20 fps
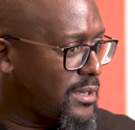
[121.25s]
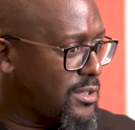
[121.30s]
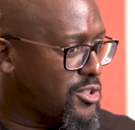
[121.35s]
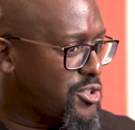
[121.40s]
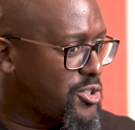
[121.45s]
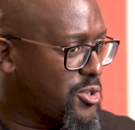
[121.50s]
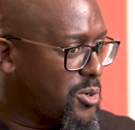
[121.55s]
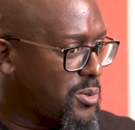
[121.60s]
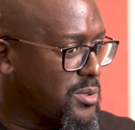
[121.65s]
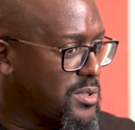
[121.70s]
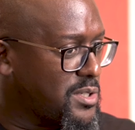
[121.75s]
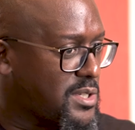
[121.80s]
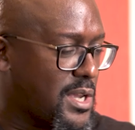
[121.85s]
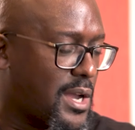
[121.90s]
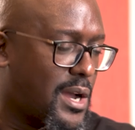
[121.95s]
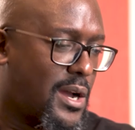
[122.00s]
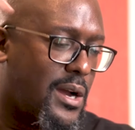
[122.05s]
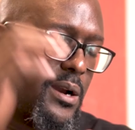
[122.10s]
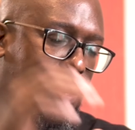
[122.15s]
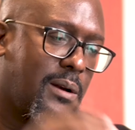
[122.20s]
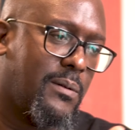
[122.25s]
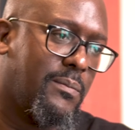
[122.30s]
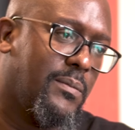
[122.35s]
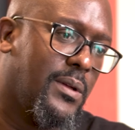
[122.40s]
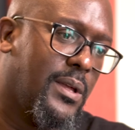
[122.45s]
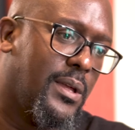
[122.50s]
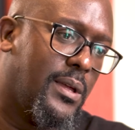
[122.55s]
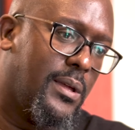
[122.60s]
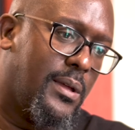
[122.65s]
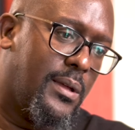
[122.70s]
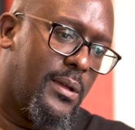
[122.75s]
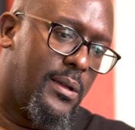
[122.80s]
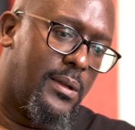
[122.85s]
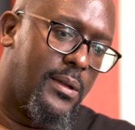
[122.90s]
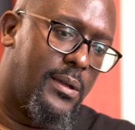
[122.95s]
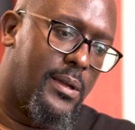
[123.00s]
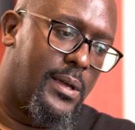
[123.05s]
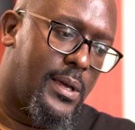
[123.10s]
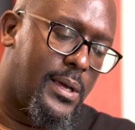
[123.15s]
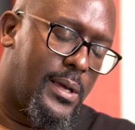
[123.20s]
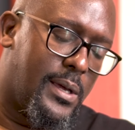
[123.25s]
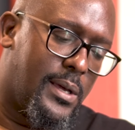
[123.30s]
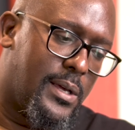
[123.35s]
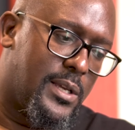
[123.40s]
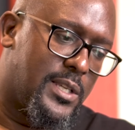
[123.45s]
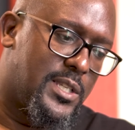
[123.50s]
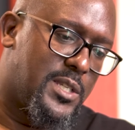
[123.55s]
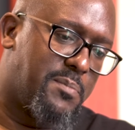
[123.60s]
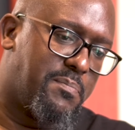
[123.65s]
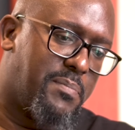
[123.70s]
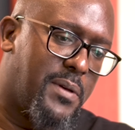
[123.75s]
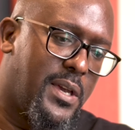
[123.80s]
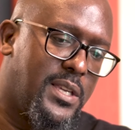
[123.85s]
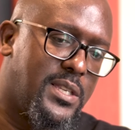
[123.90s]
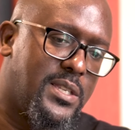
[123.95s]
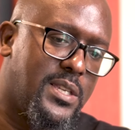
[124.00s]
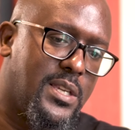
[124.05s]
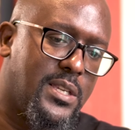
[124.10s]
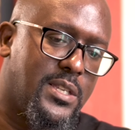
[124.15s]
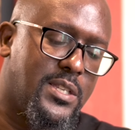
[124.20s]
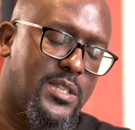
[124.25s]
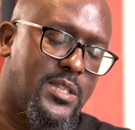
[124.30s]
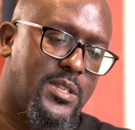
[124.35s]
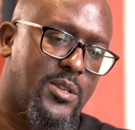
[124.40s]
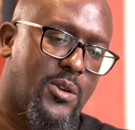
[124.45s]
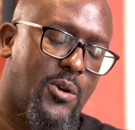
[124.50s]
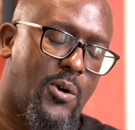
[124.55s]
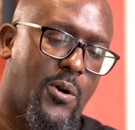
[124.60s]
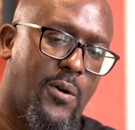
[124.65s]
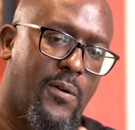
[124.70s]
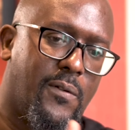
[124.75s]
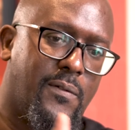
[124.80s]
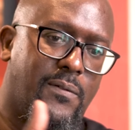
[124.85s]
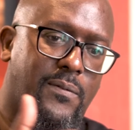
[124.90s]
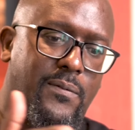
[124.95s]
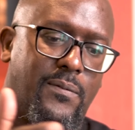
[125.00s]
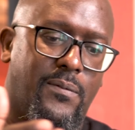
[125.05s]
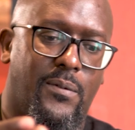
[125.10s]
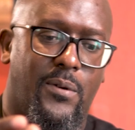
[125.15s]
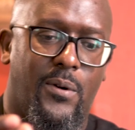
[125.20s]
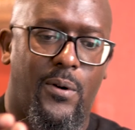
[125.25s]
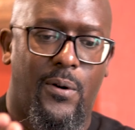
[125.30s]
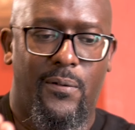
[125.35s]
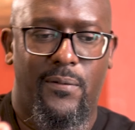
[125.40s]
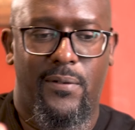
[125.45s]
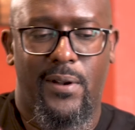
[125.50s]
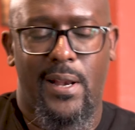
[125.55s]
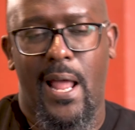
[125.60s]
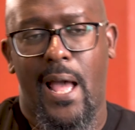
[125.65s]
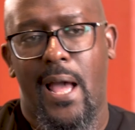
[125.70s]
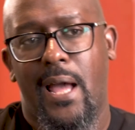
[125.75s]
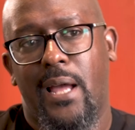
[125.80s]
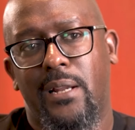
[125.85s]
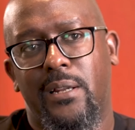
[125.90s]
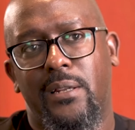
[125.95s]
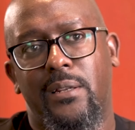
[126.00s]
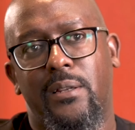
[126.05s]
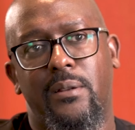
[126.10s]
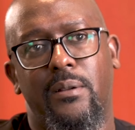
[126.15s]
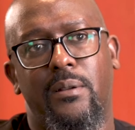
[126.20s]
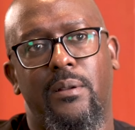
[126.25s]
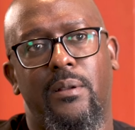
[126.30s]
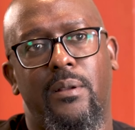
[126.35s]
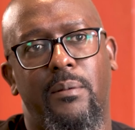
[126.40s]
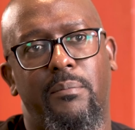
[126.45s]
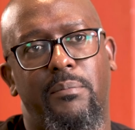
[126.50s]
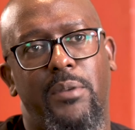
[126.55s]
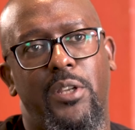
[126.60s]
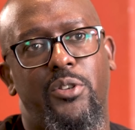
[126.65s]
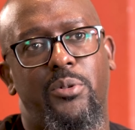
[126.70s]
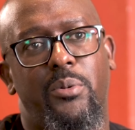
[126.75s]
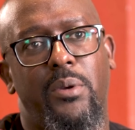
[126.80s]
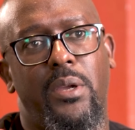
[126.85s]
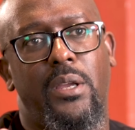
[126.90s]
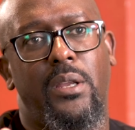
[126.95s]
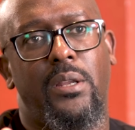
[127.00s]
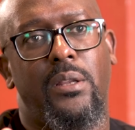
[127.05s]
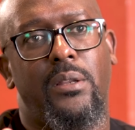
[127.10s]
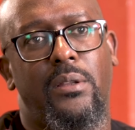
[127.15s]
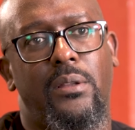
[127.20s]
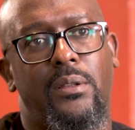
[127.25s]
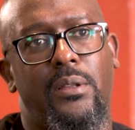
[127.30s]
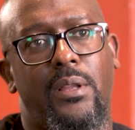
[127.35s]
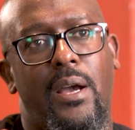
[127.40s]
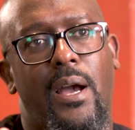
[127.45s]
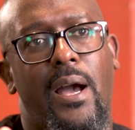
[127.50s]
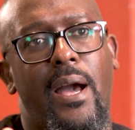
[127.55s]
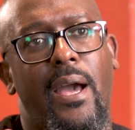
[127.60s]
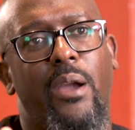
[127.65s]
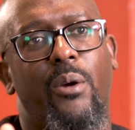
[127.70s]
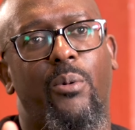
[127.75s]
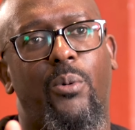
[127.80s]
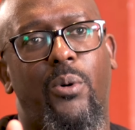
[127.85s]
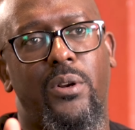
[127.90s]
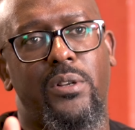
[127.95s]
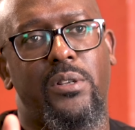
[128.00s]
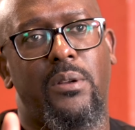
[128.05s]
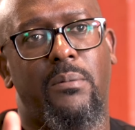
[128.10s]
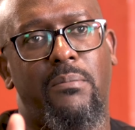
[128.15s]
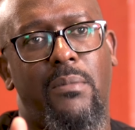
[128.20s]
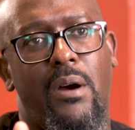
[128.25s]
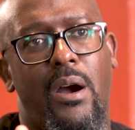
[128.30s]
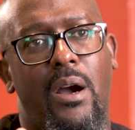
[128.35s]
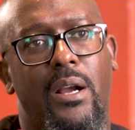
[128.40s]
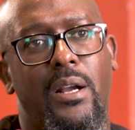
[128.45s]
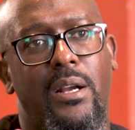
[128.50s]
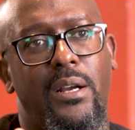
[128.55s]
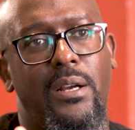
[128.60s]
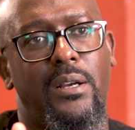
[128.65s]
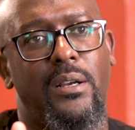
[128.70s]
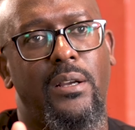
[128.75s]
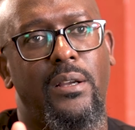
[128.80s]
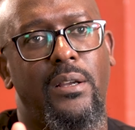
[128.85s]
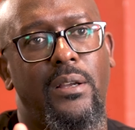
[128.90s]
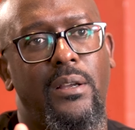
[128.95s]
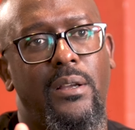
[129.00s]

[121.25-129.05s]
zones are spaces of land between the high water mark